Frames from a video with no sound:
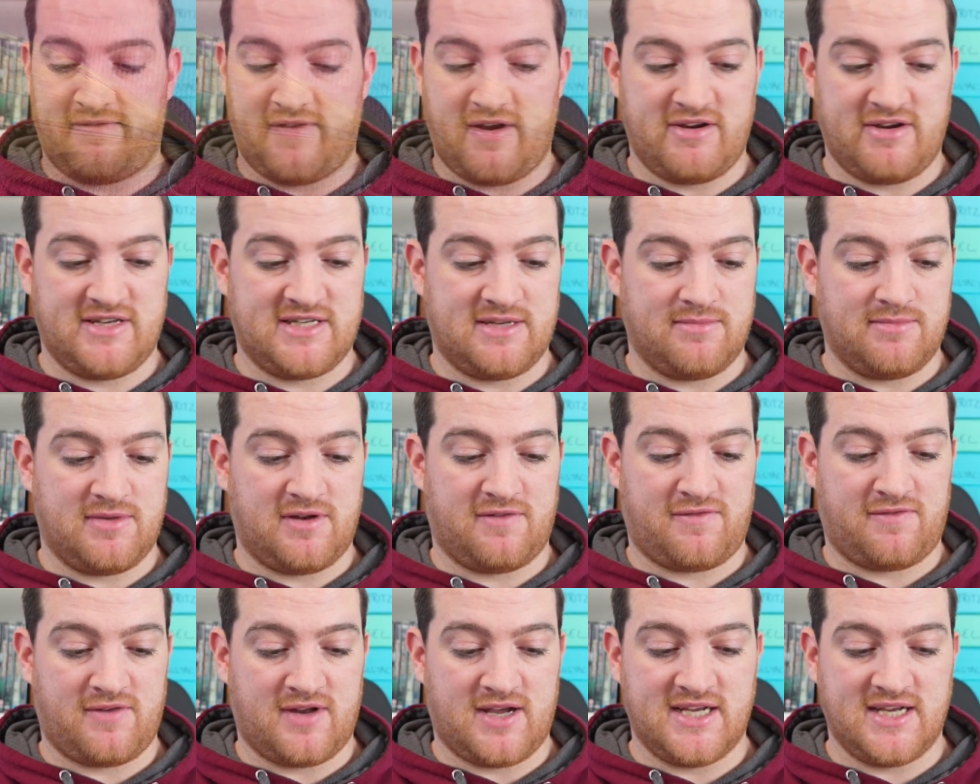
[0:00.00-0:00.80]
very
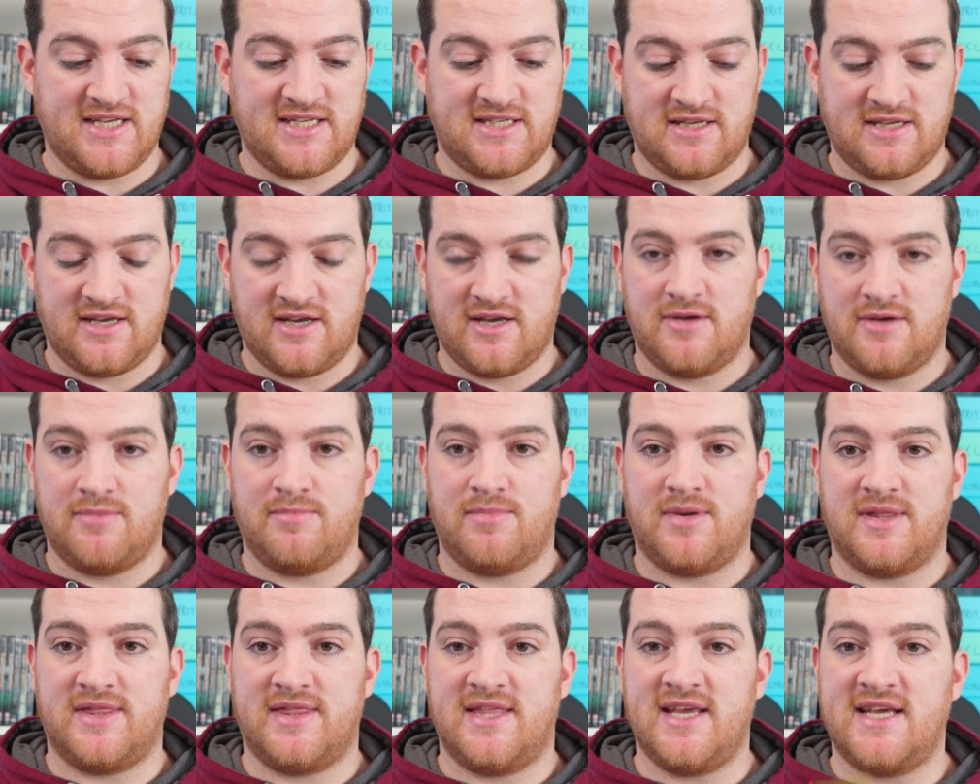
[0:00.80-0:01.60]
similar flies,
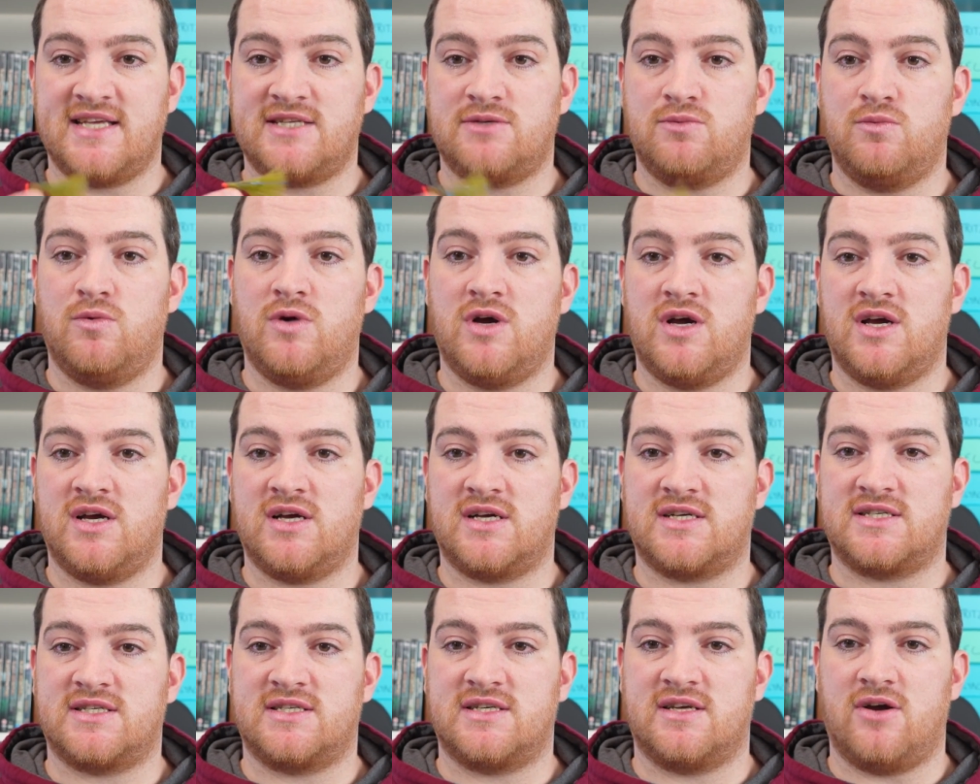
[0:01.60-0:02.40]
but this
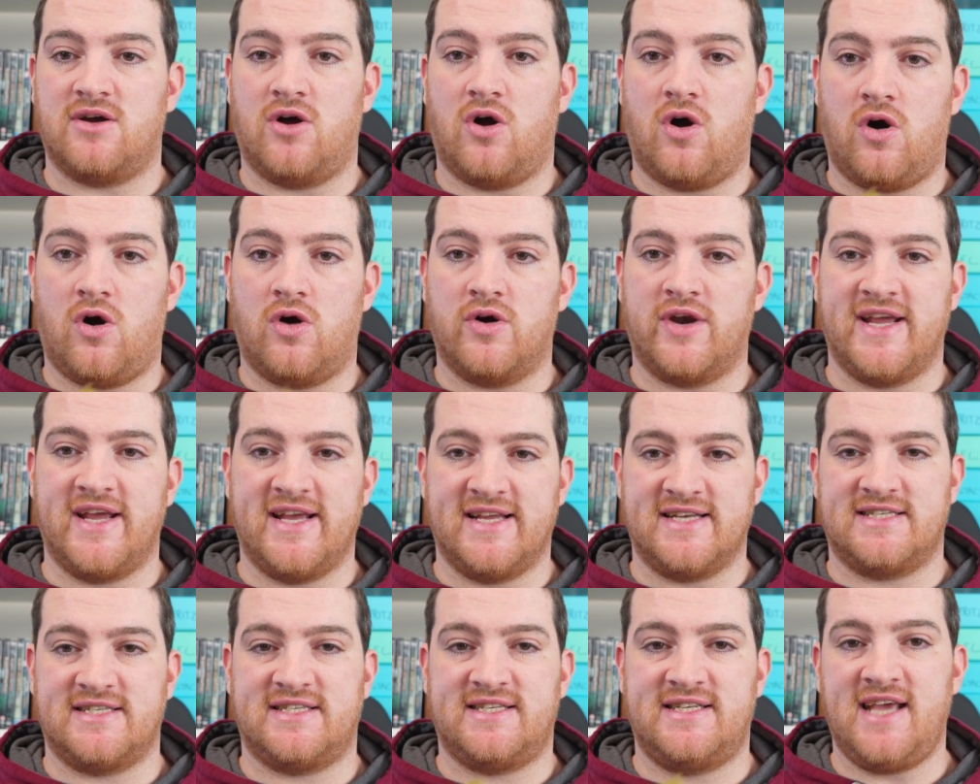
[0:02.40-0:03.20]
works on
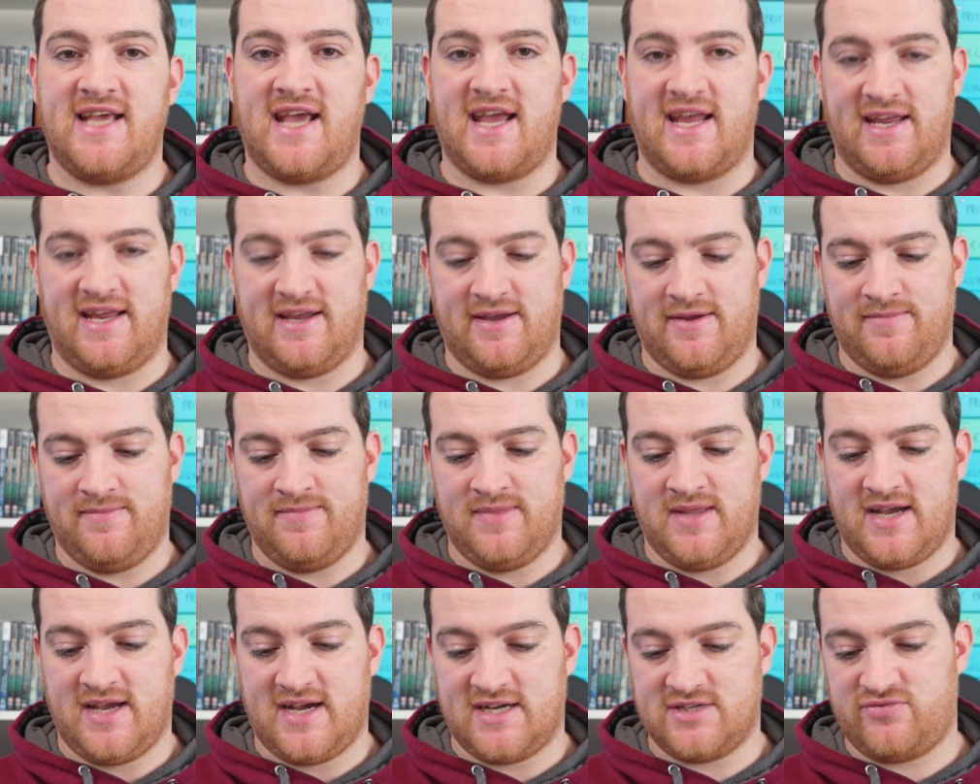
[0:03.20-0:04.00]
its day.
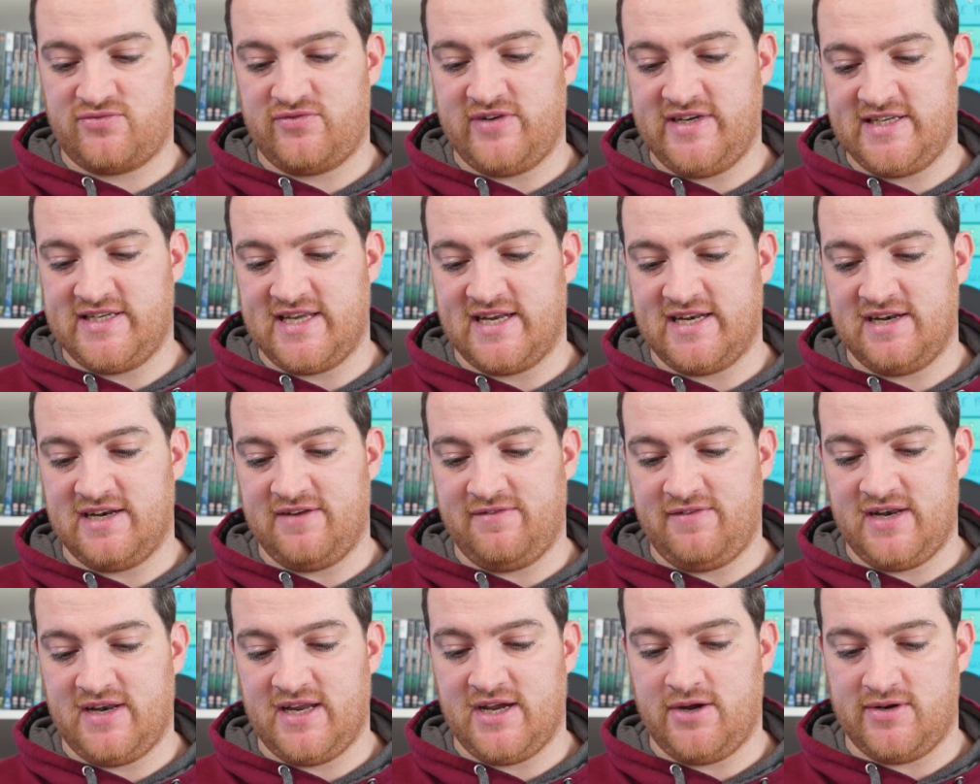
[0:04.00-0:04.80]
As Reese said in the
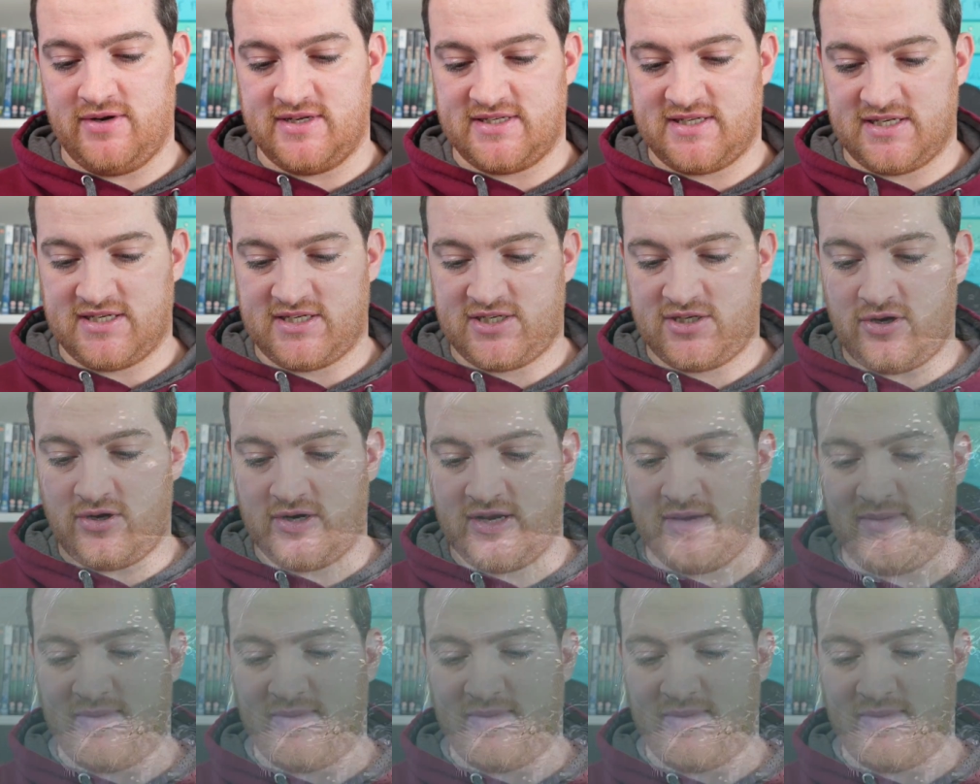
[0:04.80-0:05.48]
video, it's a stocky